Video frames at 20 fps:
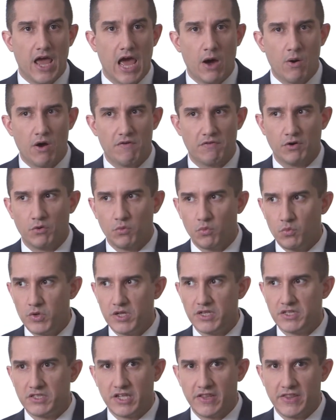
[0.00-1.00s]
However,
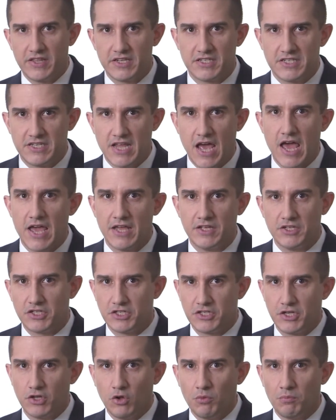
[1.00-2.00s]
we to this day
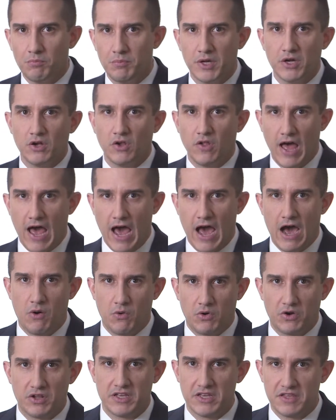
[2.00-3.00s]
still bill
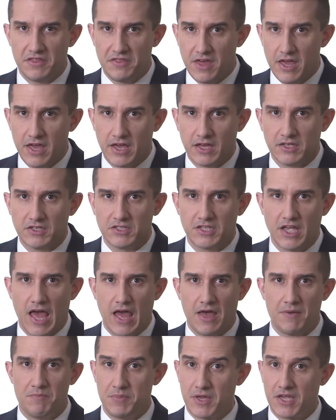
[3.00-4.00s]
hourly things
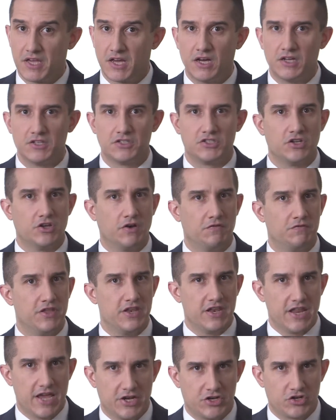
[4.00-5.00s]
because of the
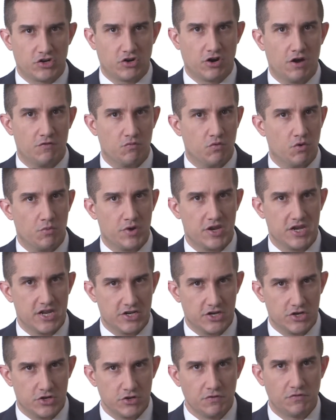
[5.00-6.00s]
nature of what we need
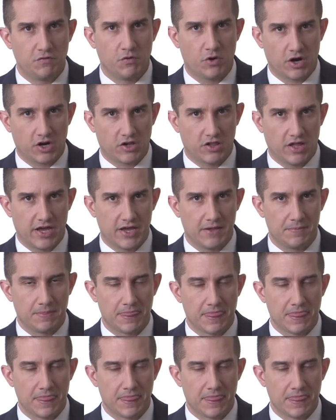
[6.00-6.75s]
to do for our client.